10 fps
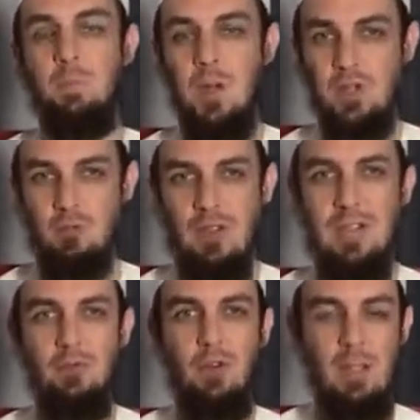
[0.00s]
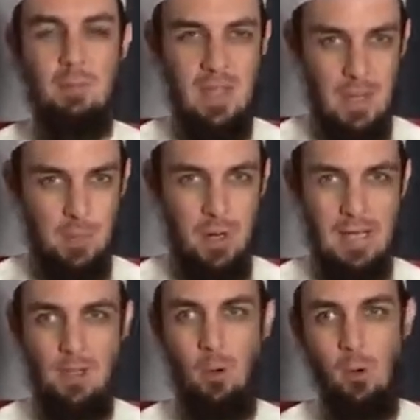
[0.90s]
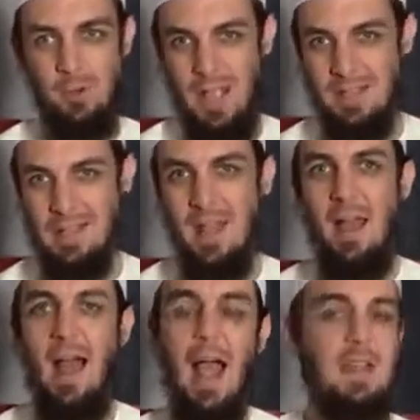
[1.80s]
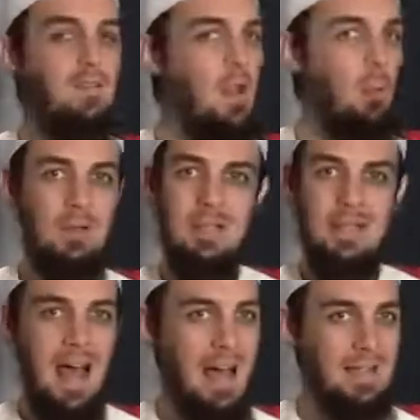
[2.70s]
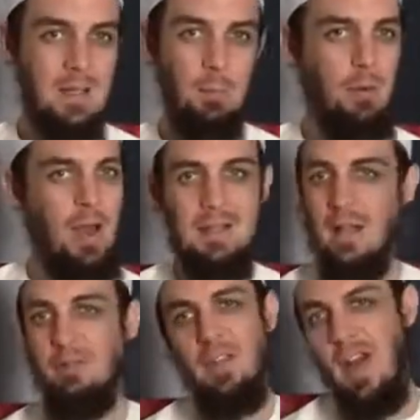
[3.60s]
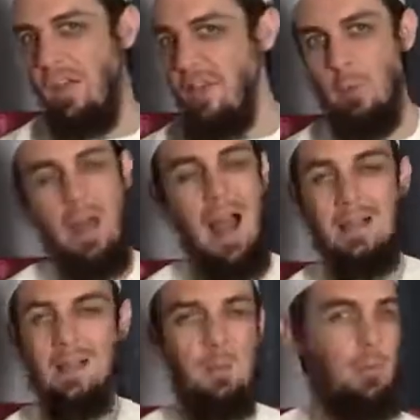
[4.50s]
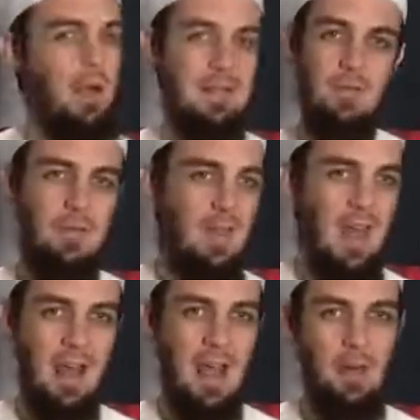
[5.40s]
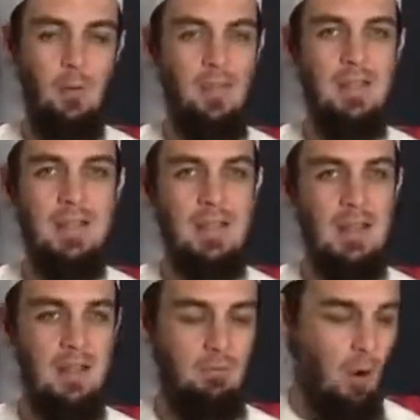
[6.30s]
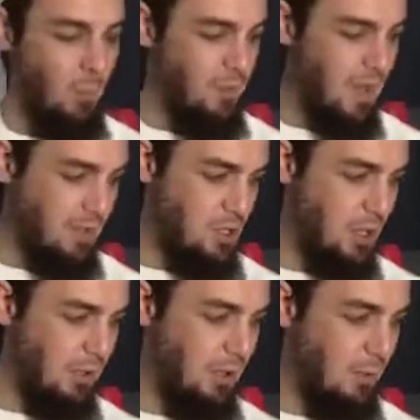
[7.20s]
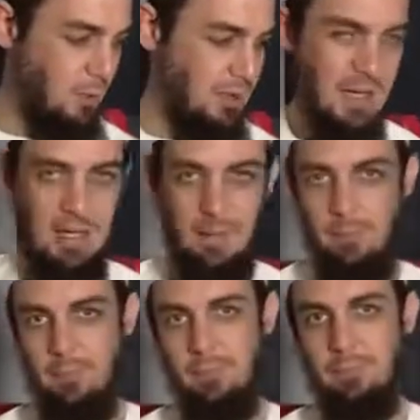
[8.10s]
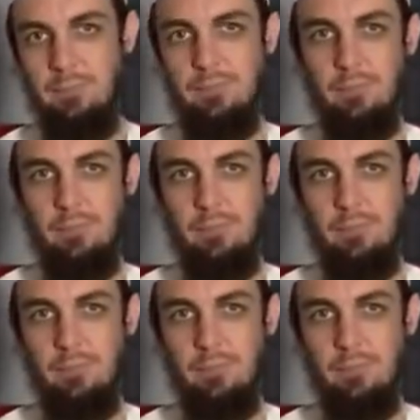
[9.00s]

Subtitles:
It's written for him that he prayed the whole night. And if they wanted to add some prayers after that, they would add some prayers after that. And I don't think there's anything wrong with that, inshallah ta'ala. You